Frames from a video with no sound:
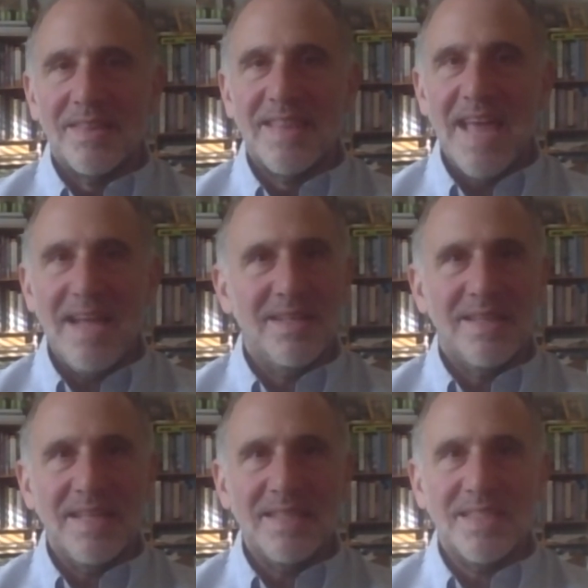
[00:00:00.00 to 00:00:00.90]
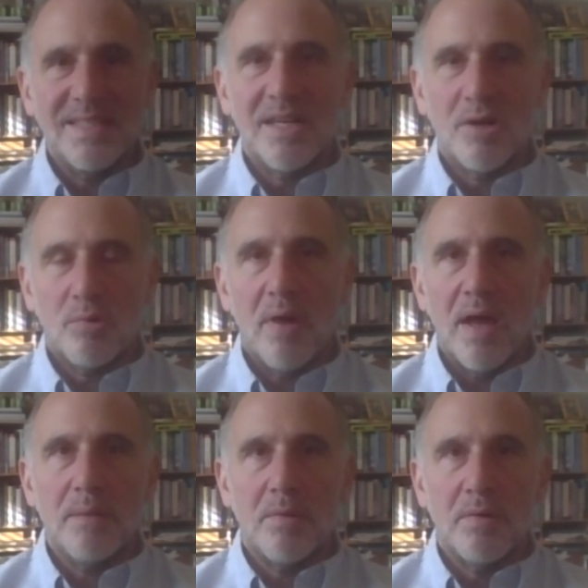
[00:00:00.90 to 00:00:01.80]
that's an
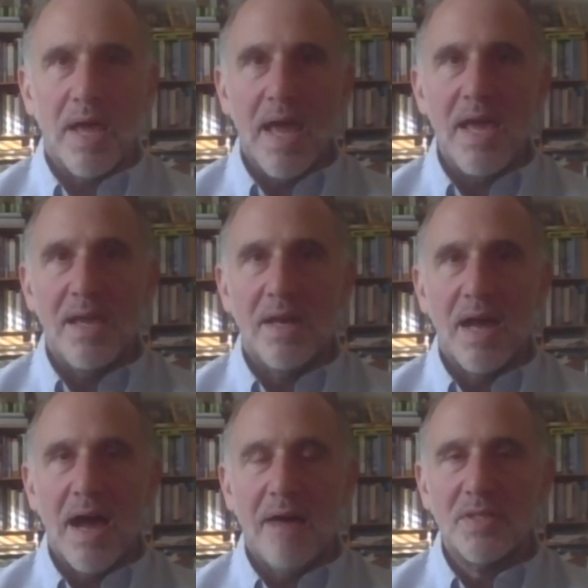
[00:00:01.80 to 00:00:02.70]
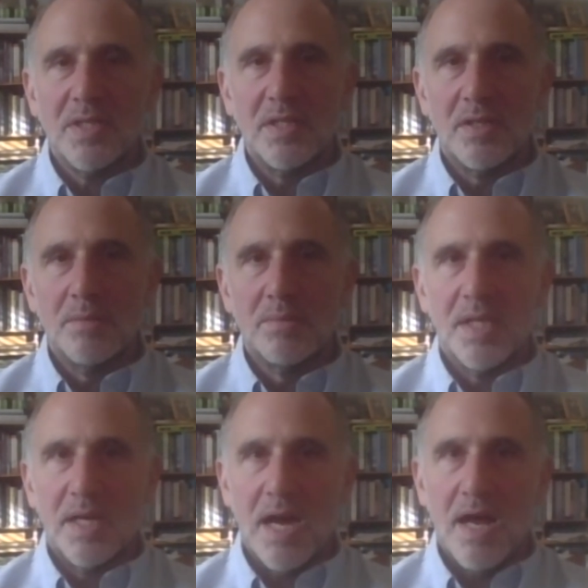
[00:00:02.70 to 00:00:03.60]
incredible gain, obviously, in terms of
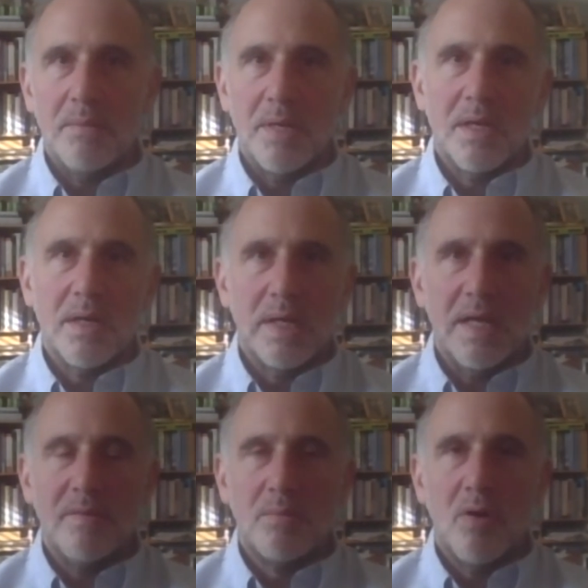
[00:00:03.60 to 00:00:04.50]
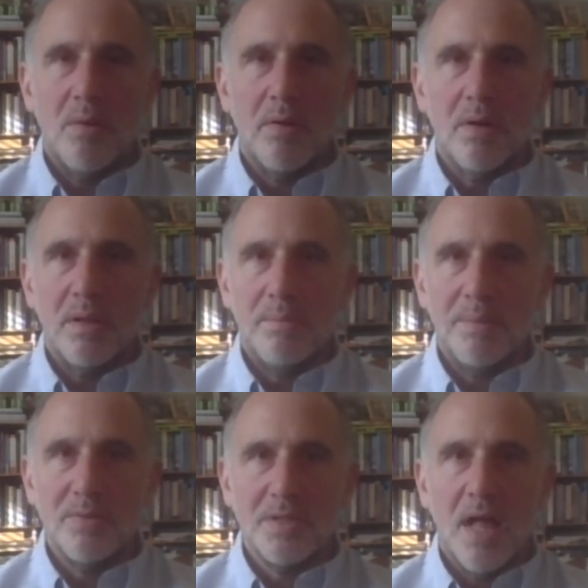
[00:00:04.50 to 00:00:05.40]
the economy, but even more importantly,
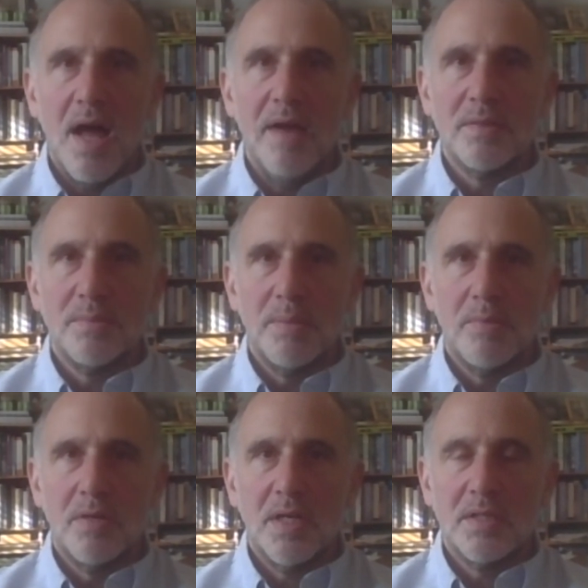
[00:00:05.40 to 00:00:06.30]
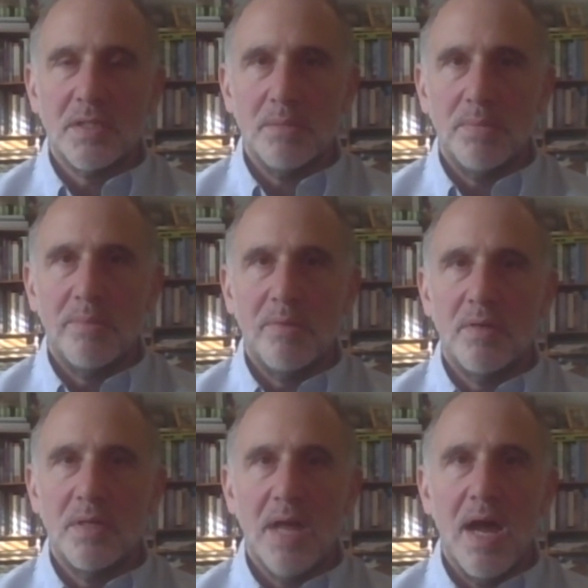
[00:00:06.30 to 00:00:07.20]
people's lives. People wouldn't get sick, people
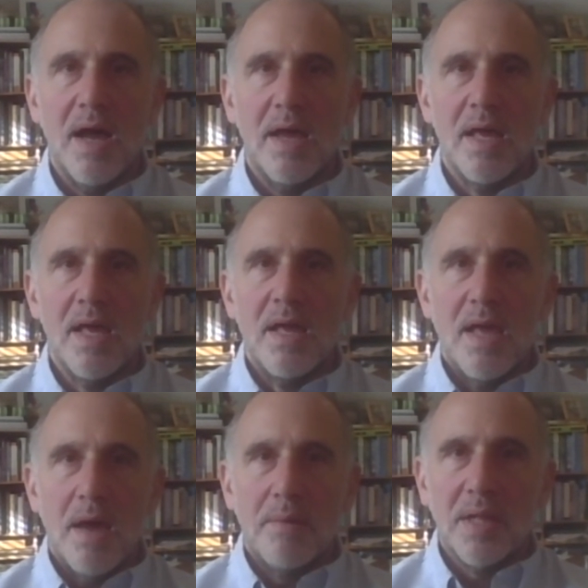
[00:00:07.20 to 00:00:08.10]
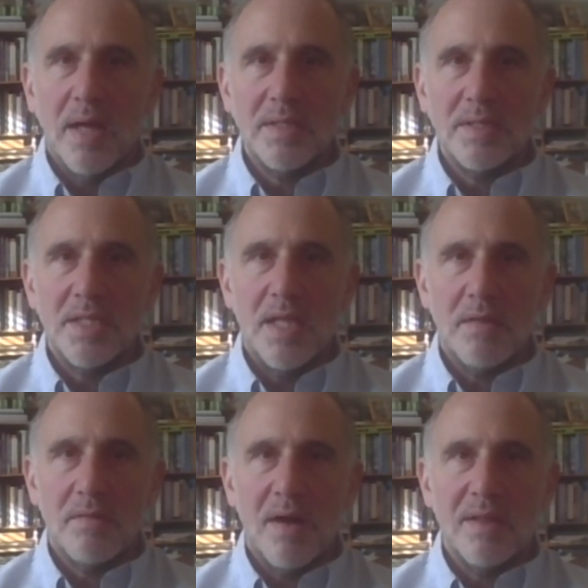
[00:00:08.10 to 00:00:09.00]
wouldn't die. And we'd like to see
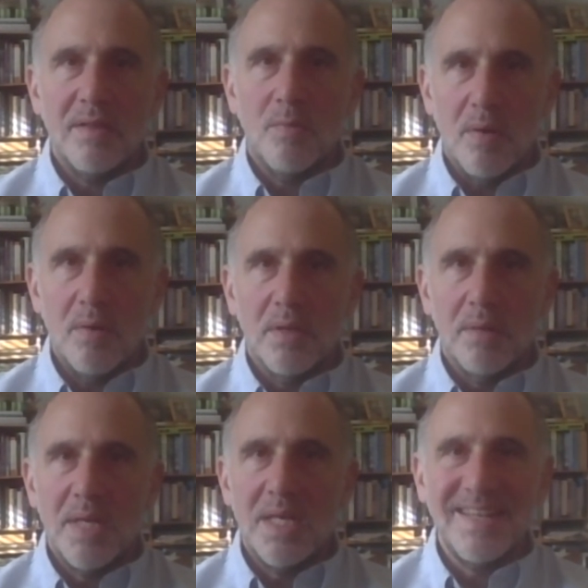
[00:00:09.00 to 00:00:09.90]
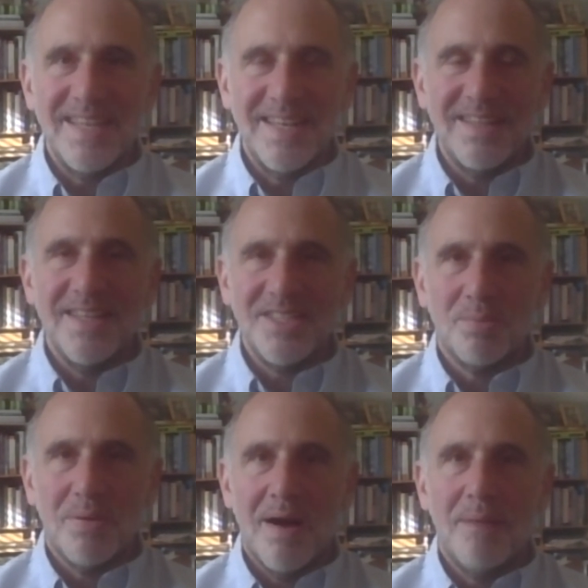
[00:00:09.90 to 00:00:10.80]
that throughout the world. I mean, intellectual
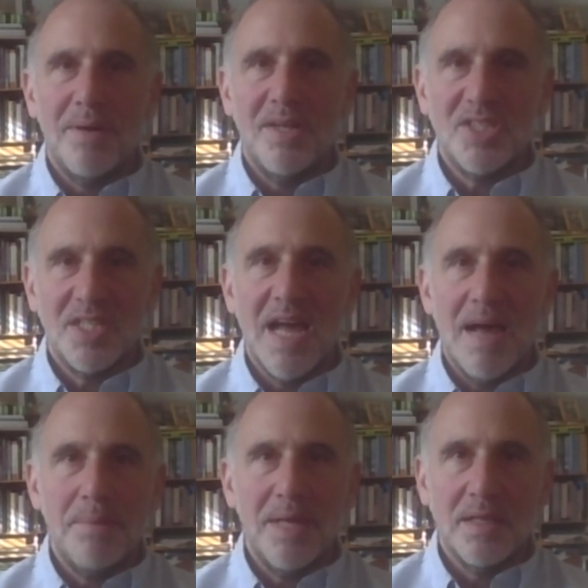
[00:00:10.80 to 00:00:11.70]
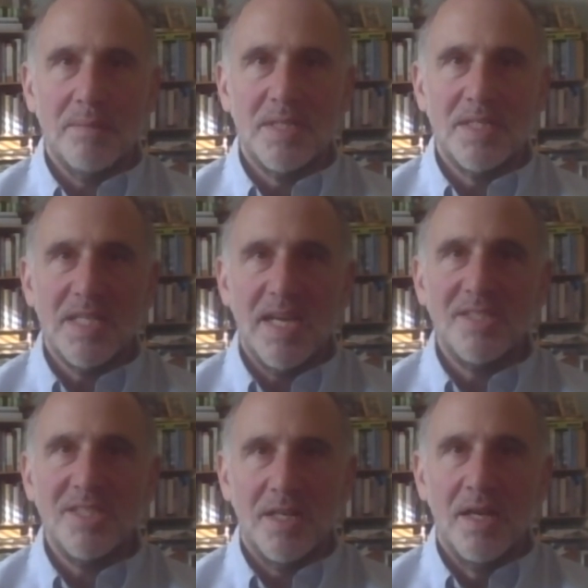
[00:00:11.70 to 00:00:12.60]
property should not be a
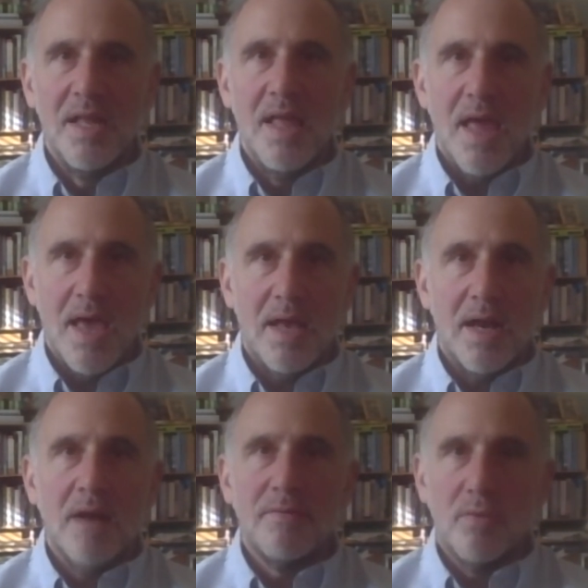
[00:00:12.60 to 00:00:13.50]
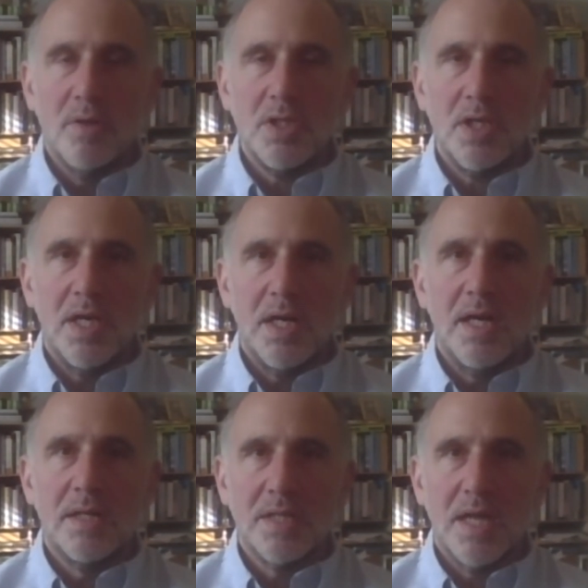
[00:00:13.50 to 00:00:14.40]
limitation. And unfortunately, it
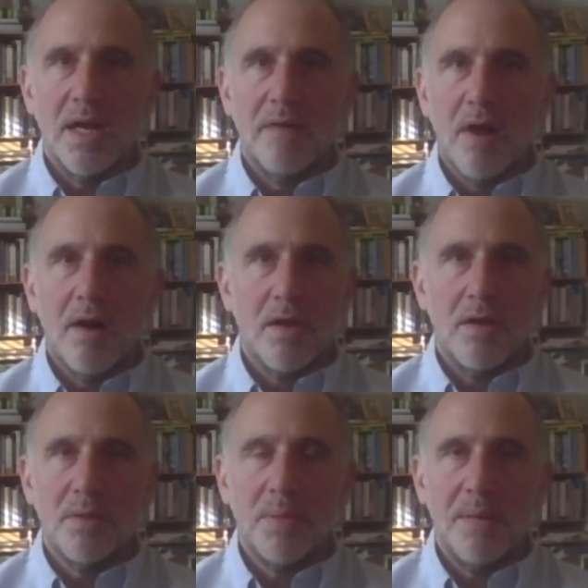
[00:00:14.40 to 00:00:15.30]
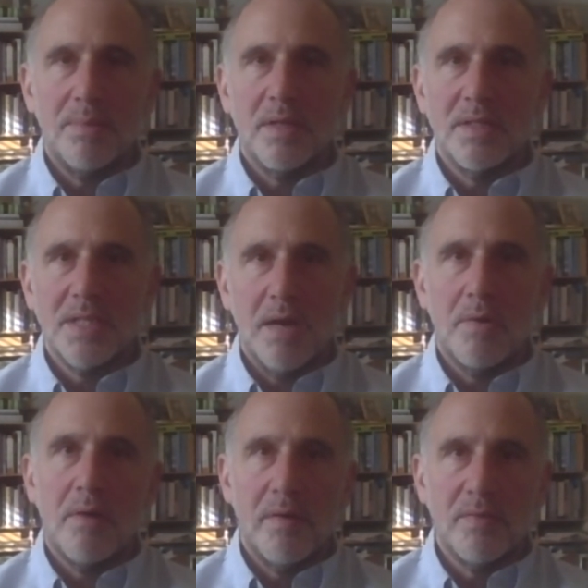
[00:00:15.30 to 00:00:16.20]
is. Again, I've argued with people and they say,
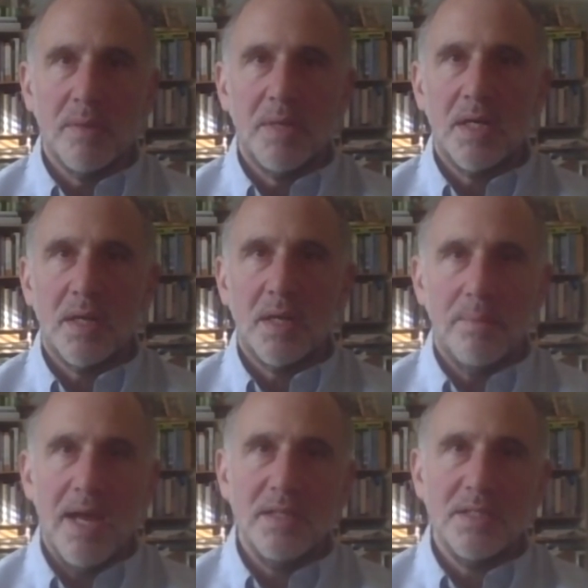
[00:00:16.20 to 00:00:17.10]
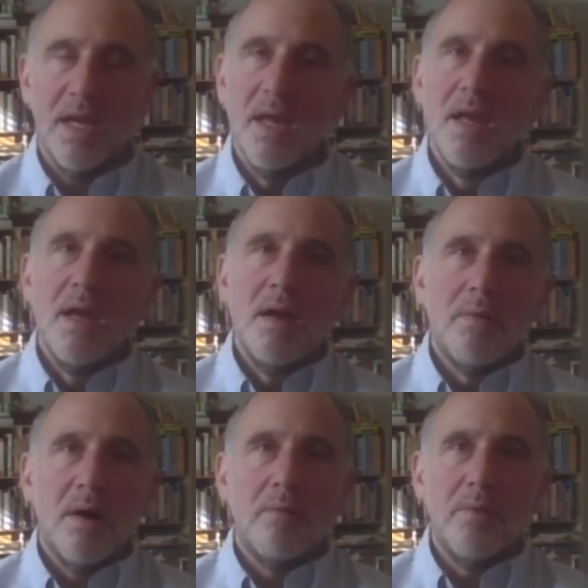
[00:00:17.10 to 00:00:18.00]
well, we've limited capacity.
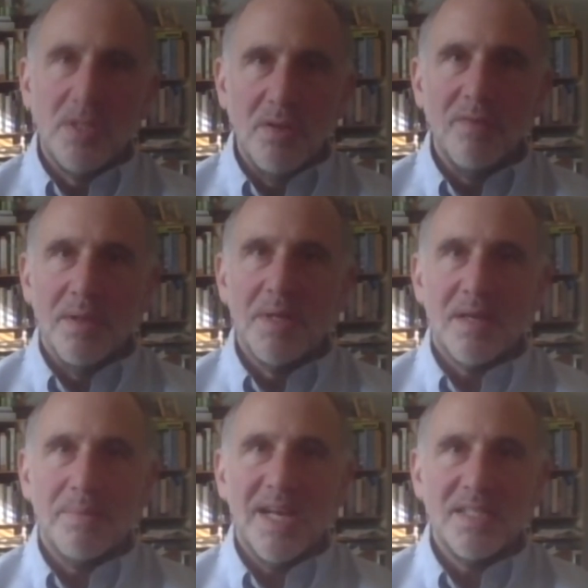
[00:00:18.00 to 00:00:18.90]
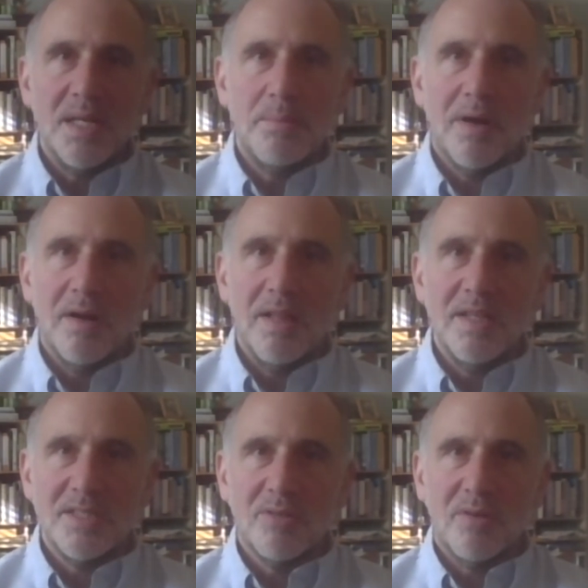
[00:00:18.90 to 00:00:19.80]
Well, we do have limited capacity. Part of
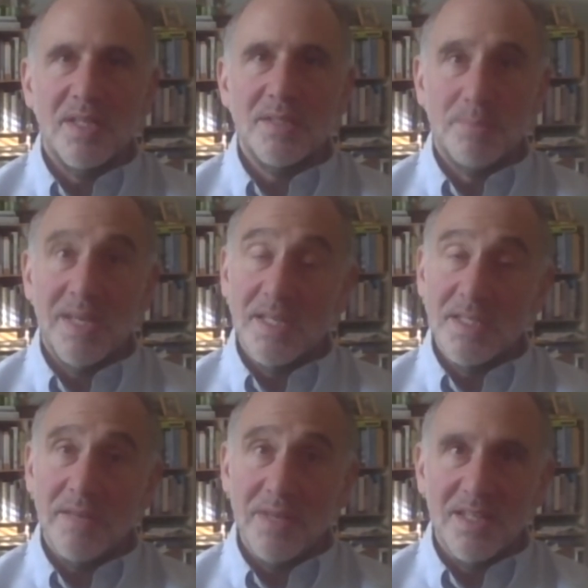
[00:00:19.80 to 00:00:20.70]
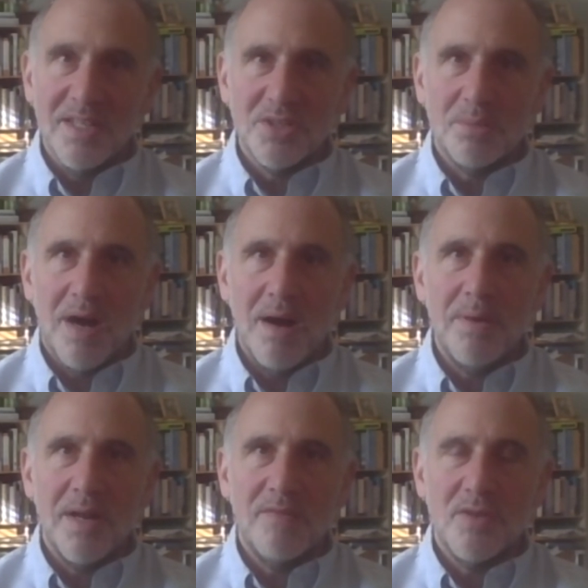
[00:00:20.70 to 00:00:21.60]
that story is because you have intellectual
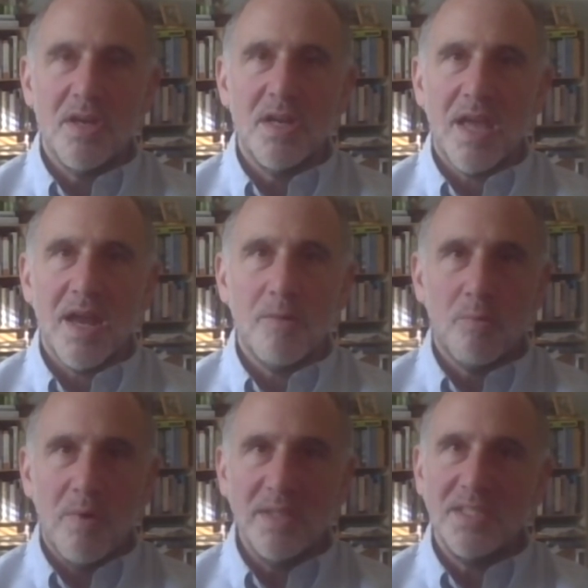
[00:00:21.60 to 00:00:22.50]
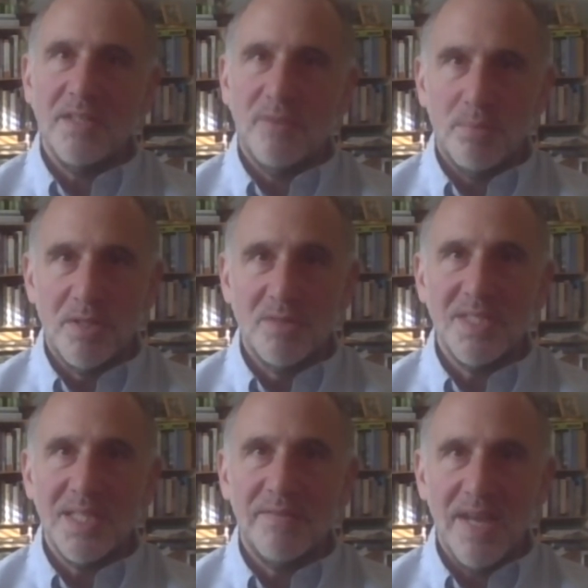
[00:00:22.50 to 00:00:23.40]
property. If you're going to get arrested for
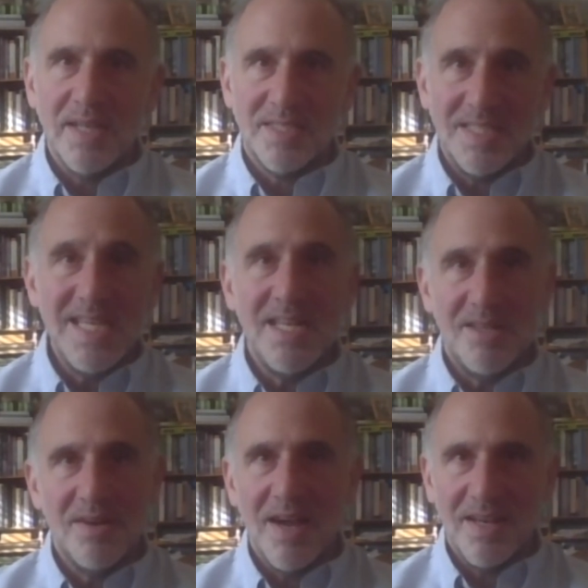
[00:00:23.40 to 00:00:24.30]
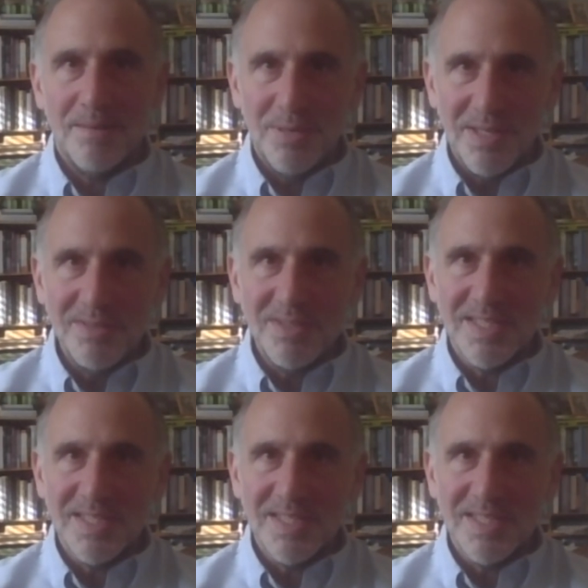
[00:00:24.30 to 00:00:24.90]
producing the vaccine, you're not going to produce